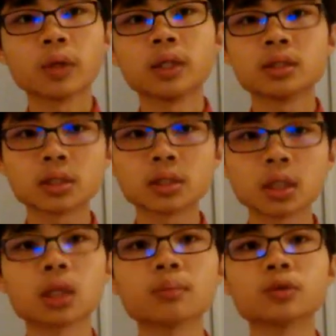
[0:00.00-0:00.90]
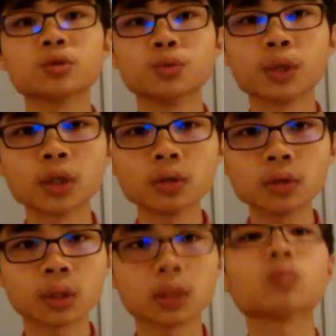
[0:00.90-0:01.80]
well, it's time to
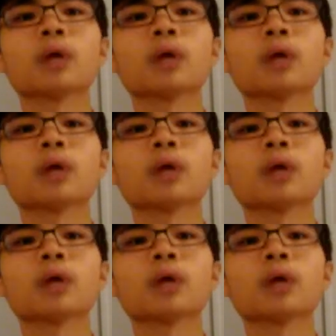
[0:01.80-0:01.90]
record it.